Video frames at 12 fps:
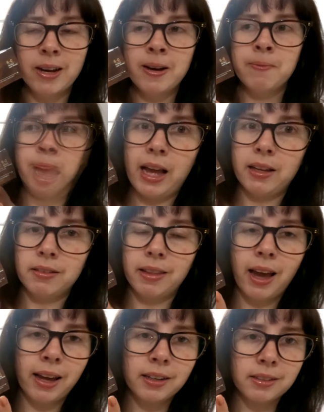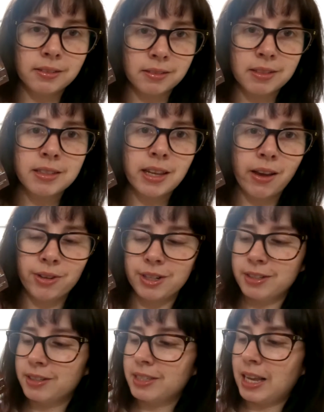and that
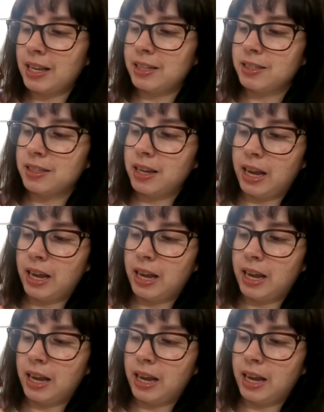7 says